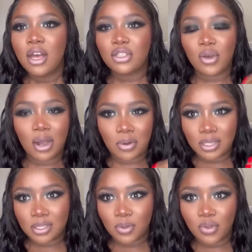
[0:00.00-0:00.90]
so
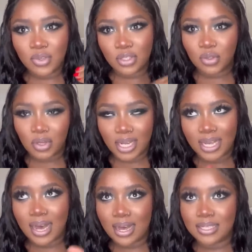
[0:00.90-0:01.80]
Aquanto usually
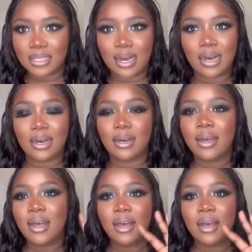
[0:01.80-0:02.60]
has a